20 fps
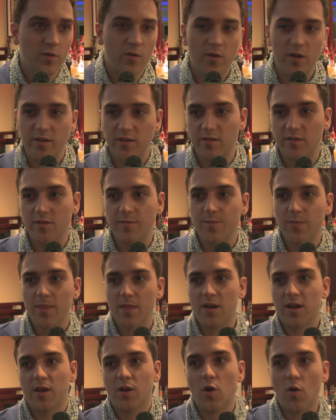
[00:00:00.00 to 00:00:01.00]
we are willing to
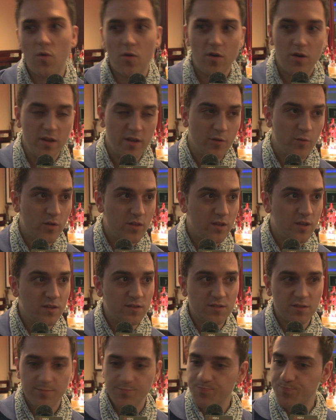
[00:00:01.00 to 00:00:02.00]
like go all in with
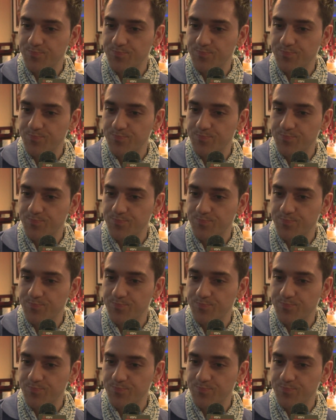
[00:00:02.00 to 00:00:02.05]
this,